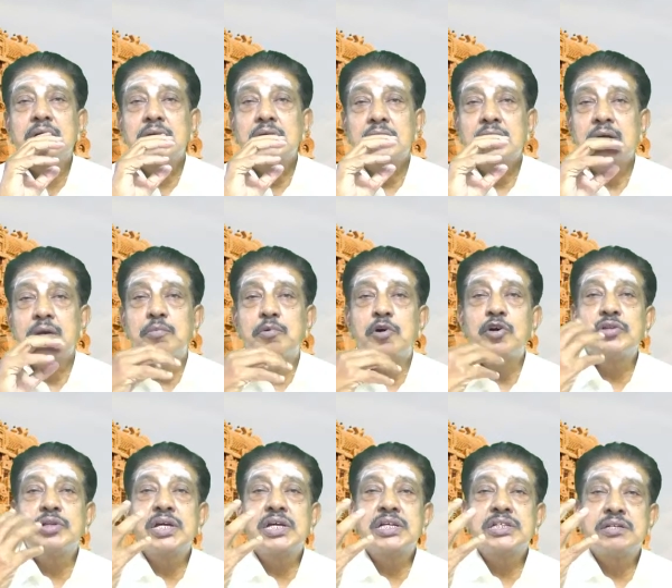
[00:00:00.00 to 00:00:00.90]

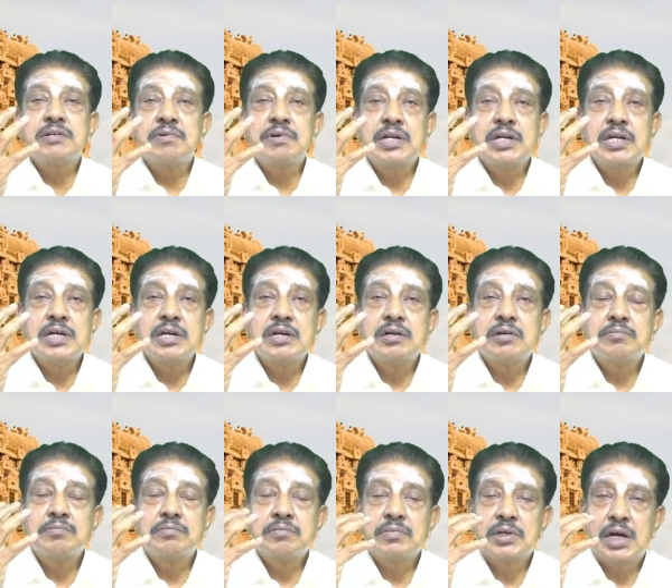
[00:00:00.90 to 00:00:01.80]
Above the
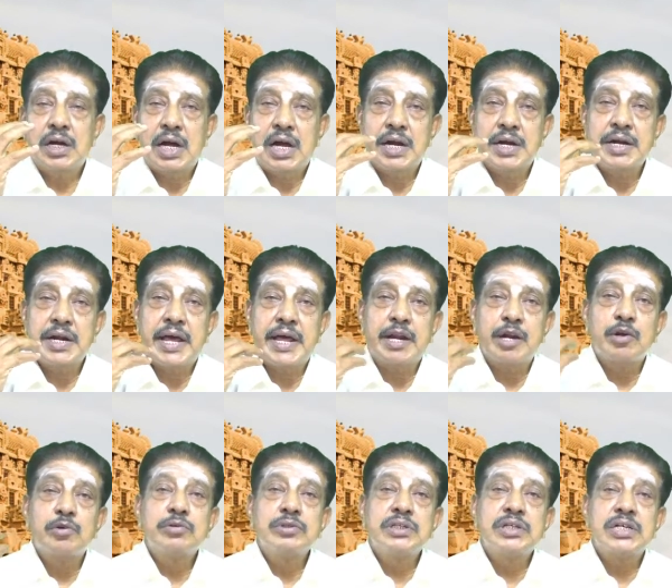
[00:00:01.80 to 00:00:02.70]
Sivalingam and
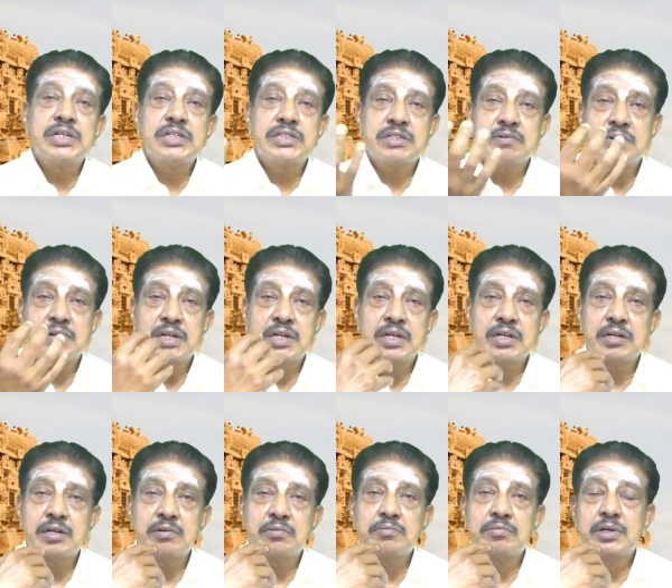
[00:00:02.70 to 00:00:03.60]
around the
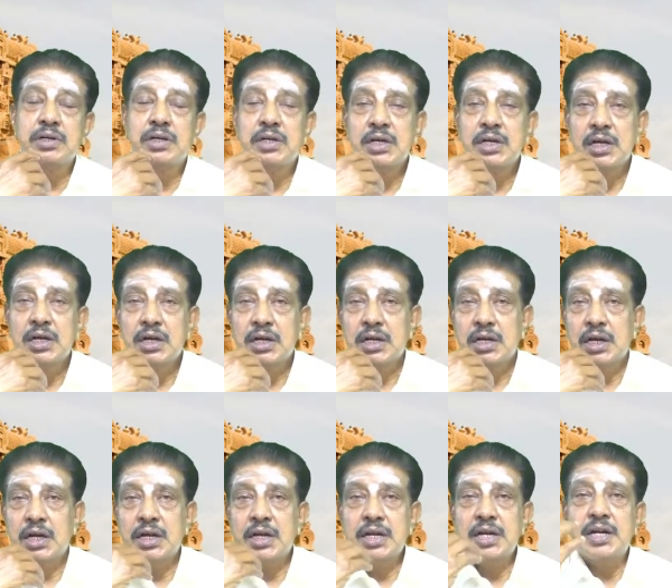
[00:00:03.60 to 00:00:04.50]
Sivalingam,
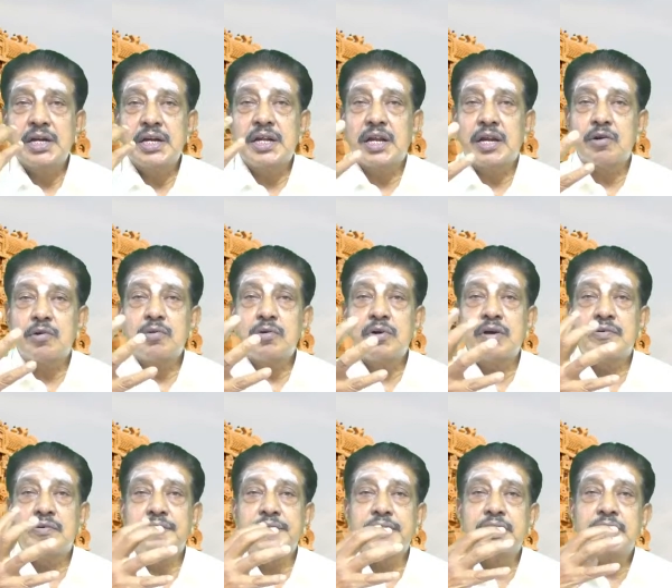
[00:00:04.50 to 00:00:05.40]
in and around
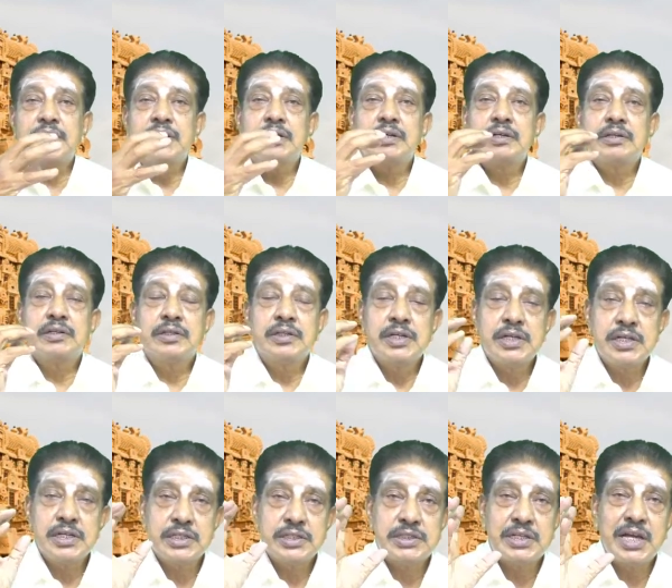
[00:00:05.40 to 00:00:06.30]
of it,
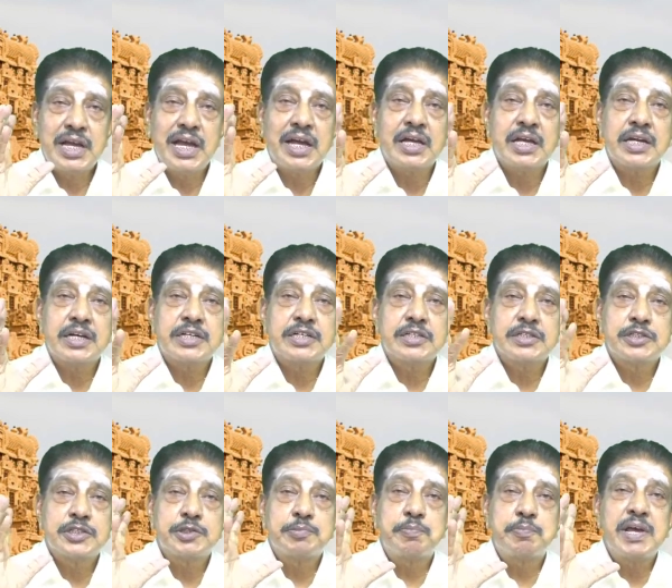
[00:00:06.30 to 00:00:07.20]
the sacred
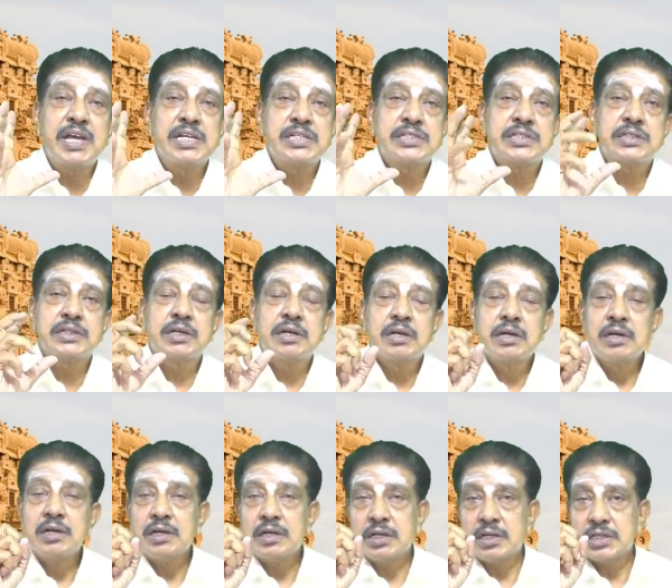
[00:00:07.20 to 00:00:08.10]
space
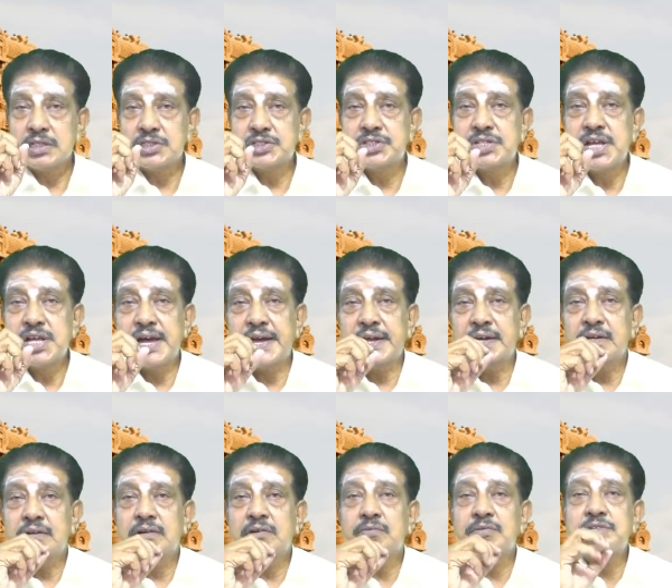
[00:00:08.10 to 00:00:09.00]
is there,
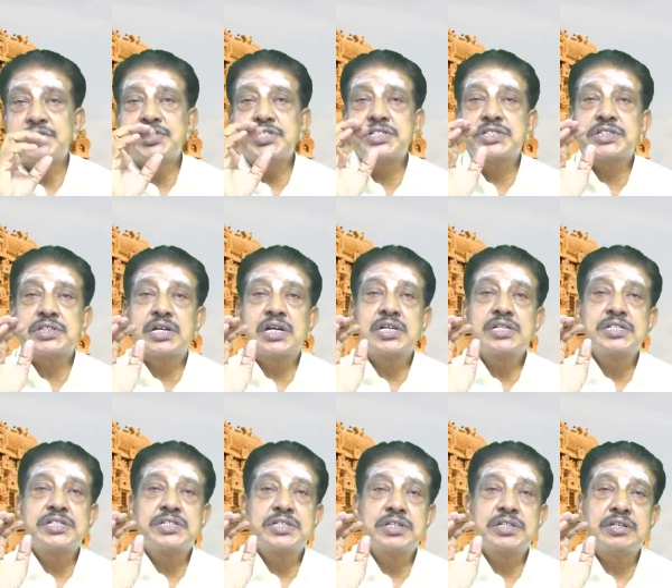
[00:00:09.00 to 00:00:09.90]
which is
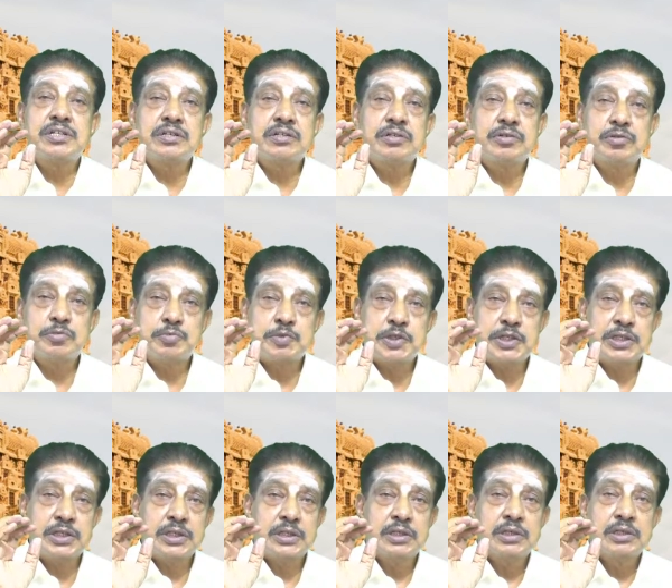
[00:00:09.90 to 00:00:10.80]
considered to
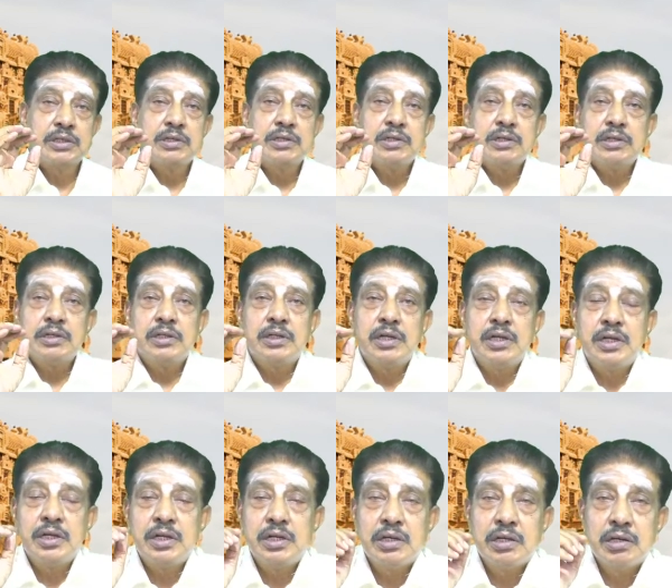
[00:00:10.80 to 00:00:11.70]
be
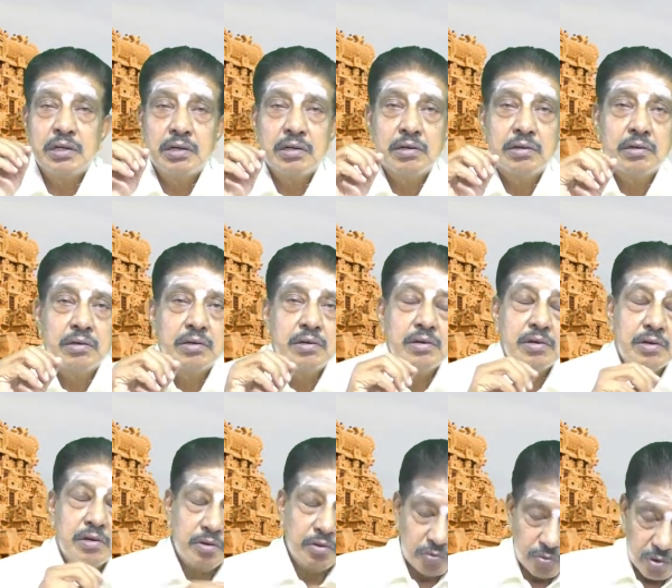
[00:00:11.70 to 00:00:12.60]
the
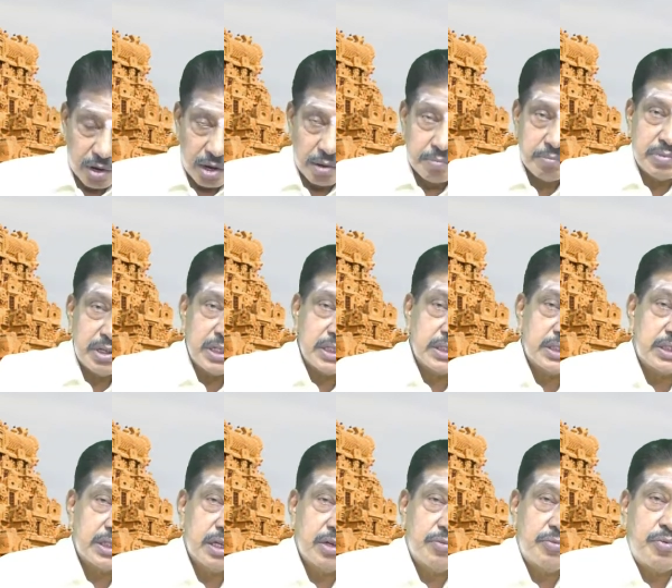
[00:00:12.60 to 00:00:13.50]

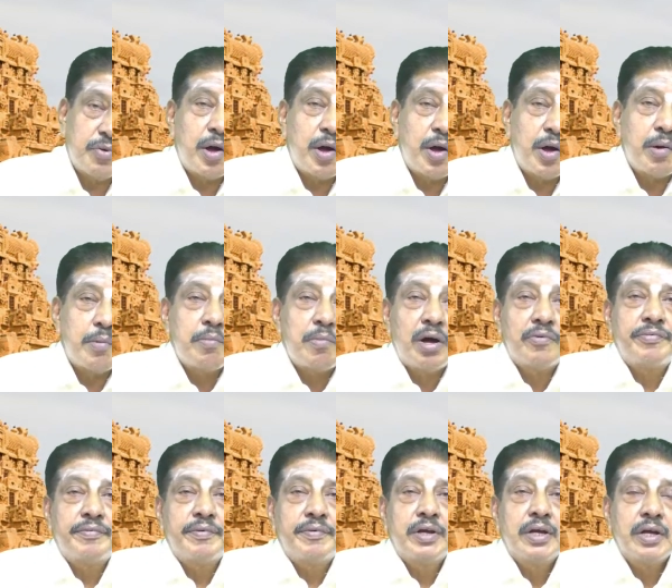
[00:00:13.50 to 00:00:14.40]
formless form of
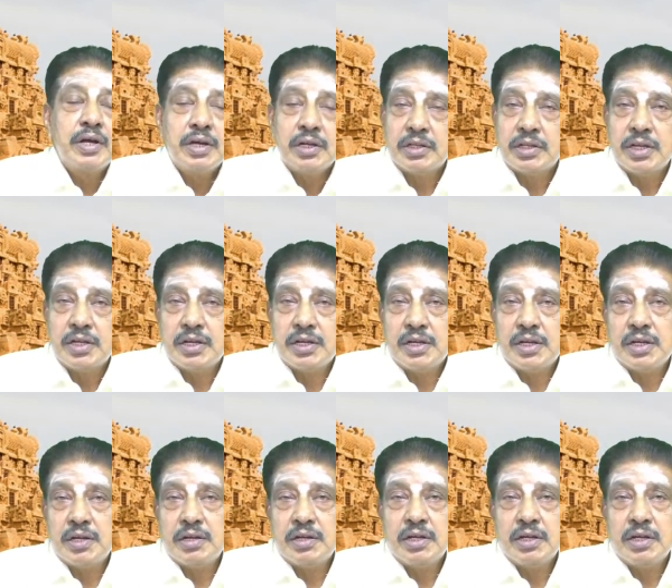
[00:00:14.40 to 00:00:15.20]
which